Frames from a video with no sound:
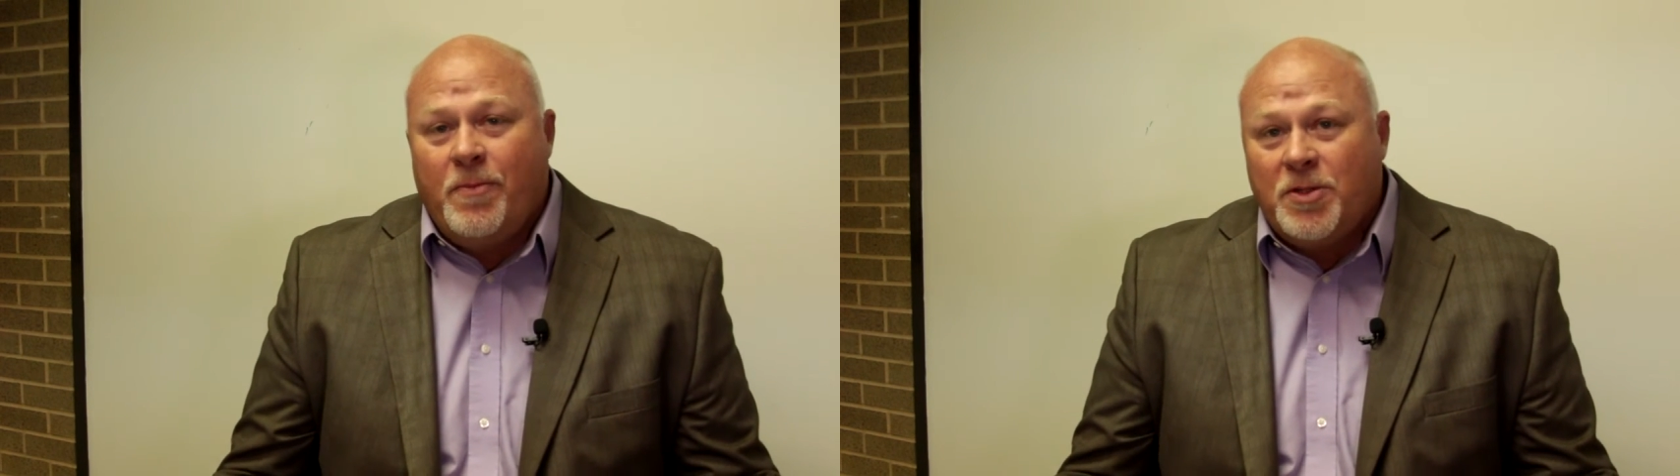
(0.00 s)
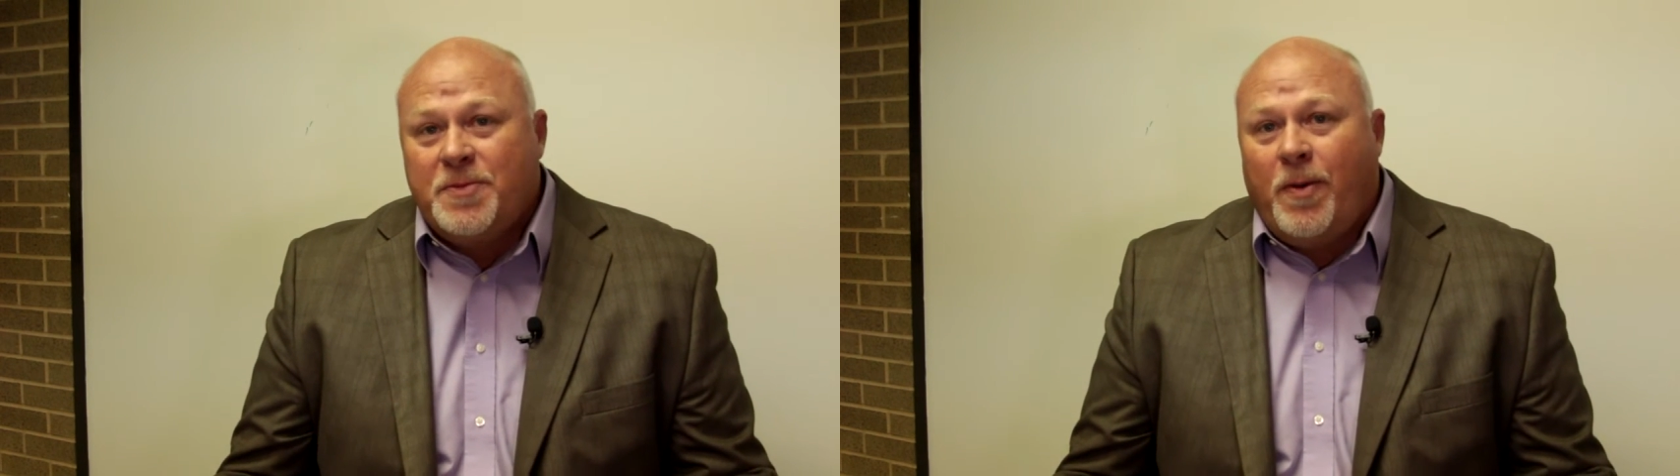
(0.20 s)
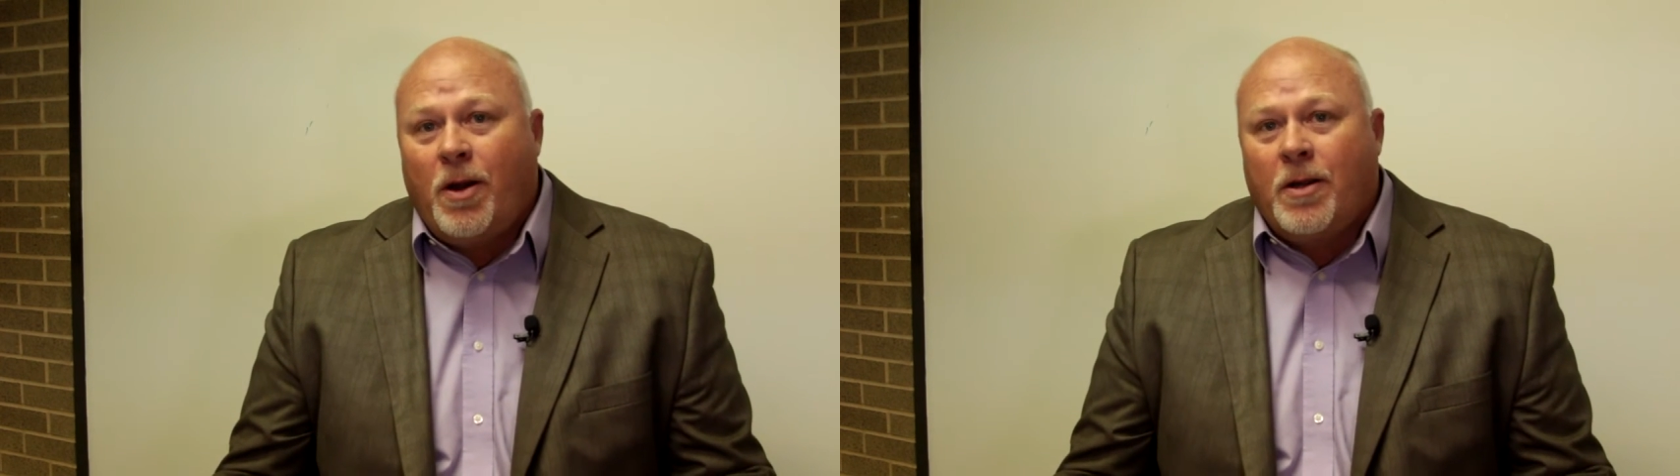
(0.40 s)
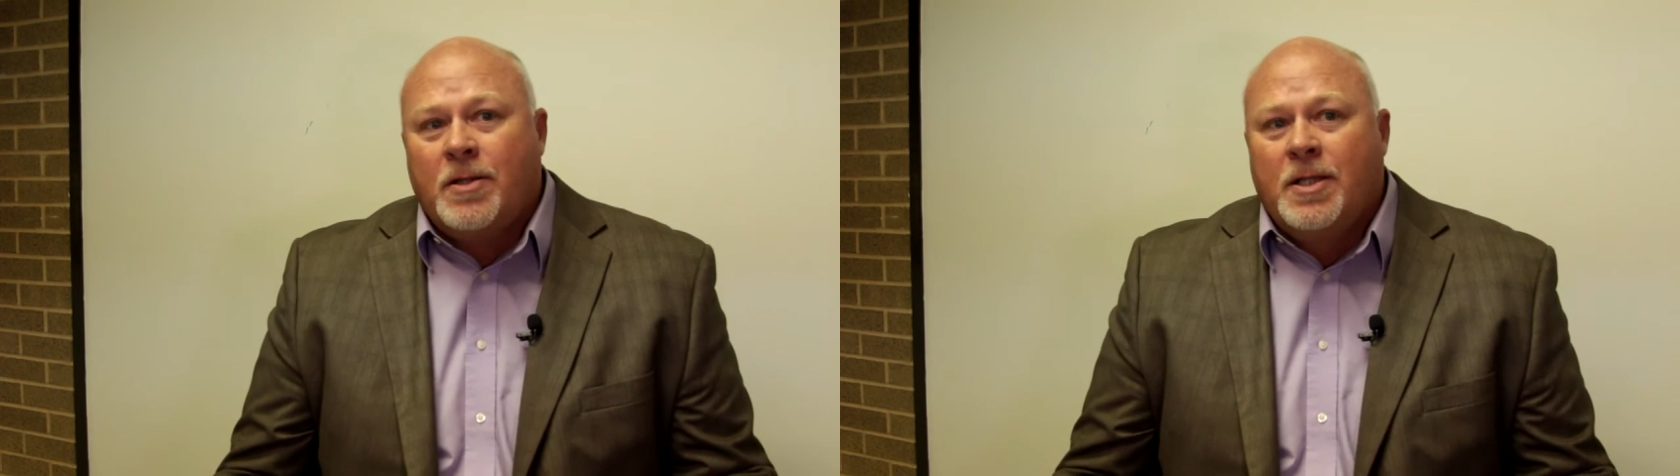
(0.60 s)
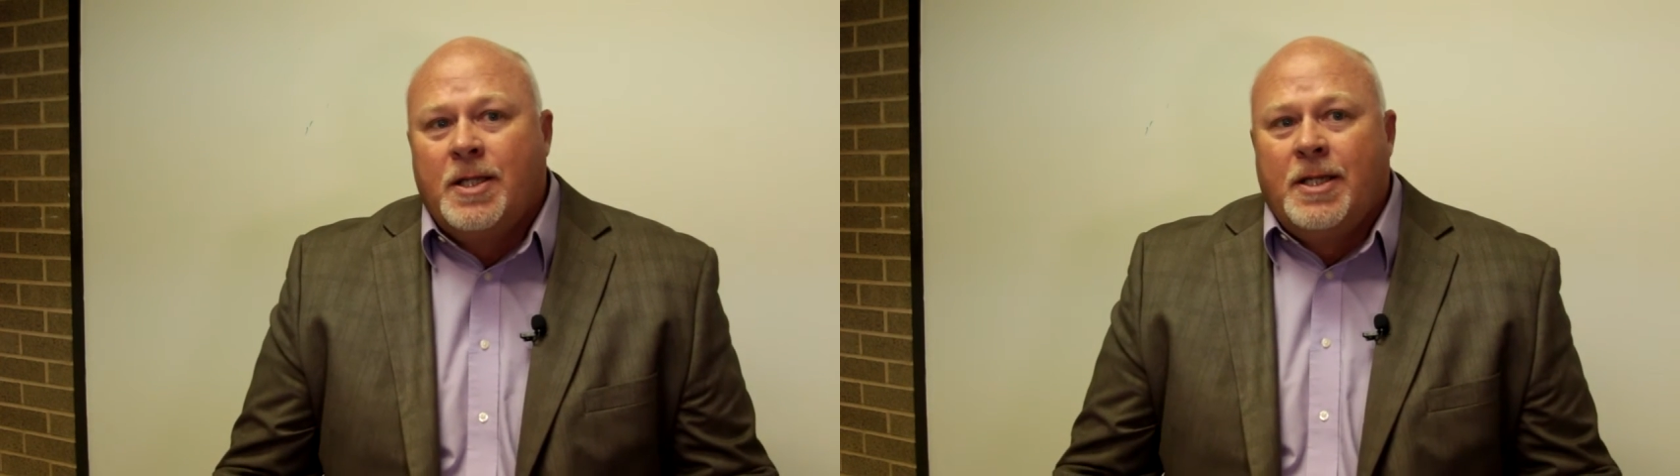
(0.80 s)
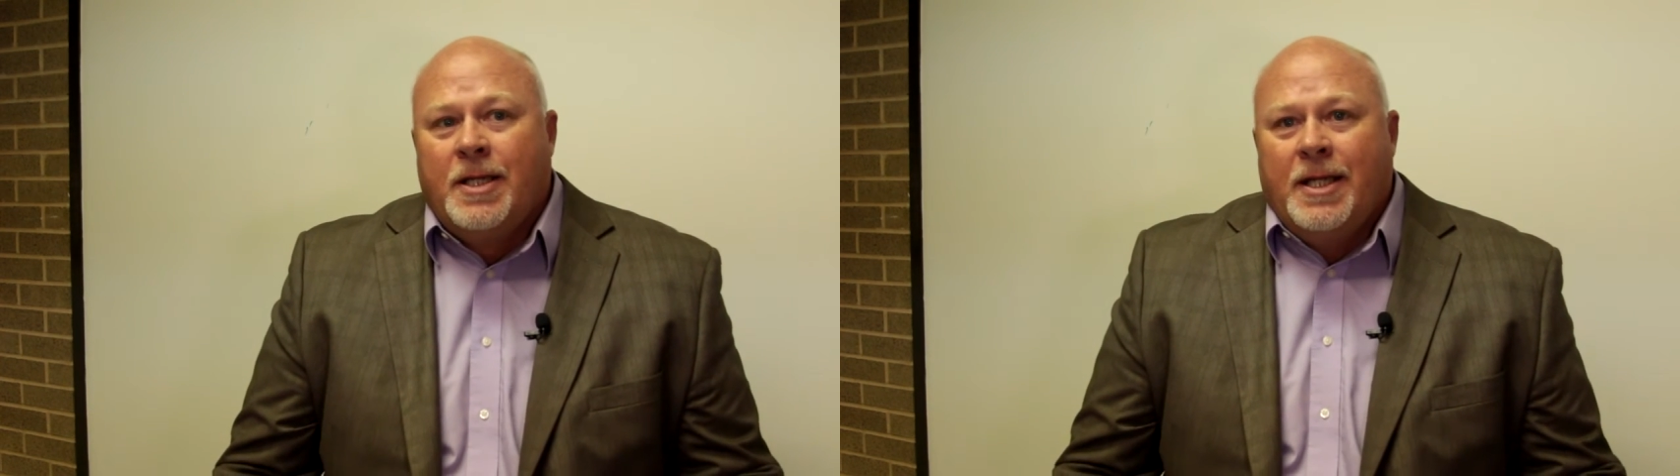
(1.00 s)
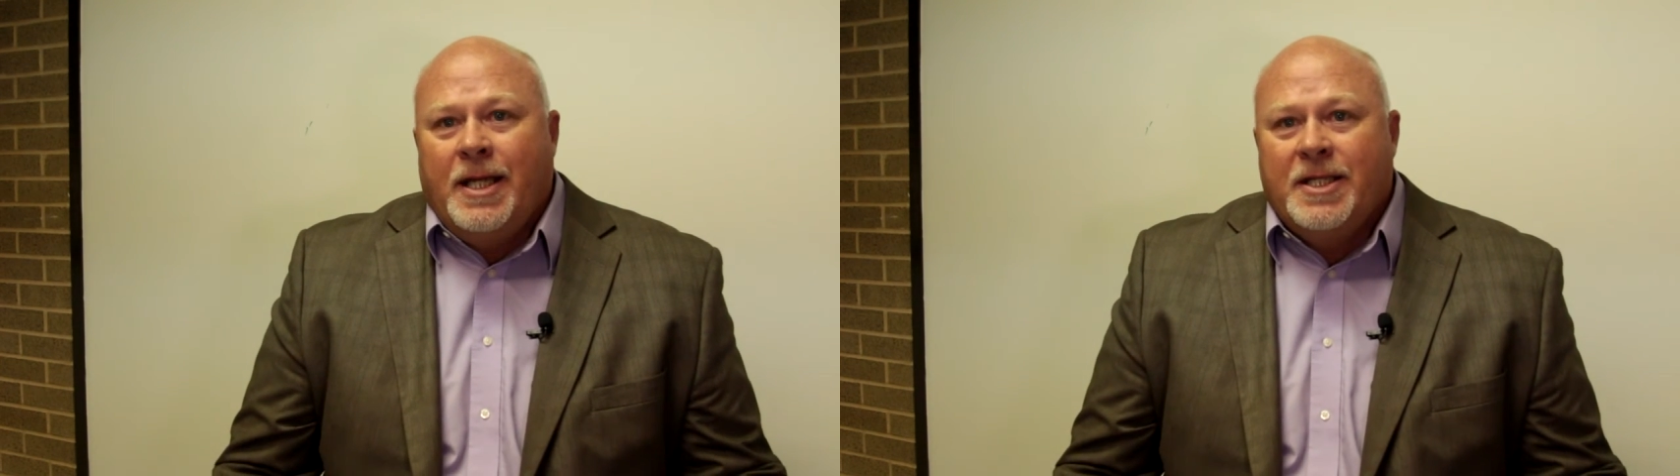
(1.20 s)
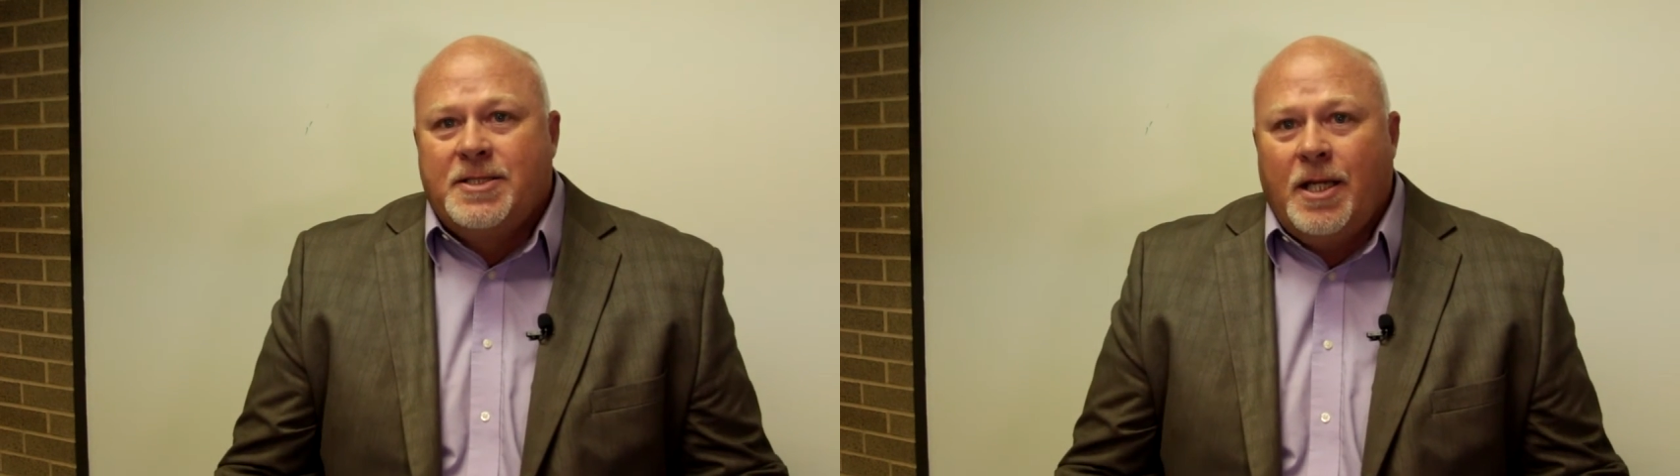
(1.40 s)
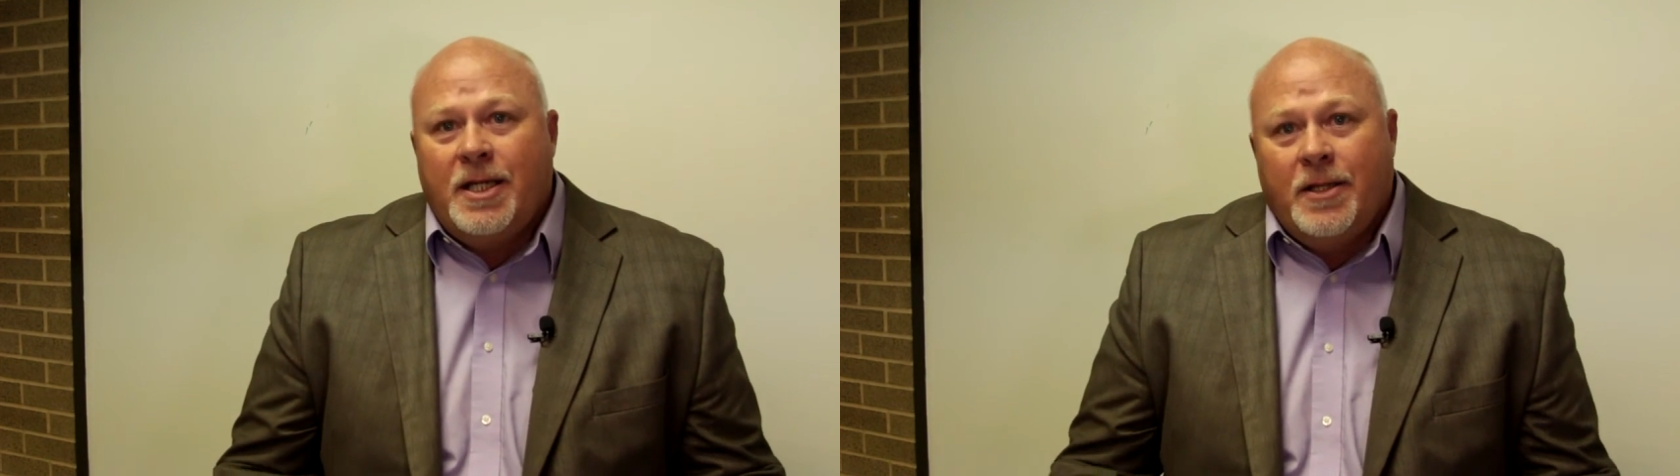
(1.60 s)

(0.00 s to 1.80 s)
most part, is done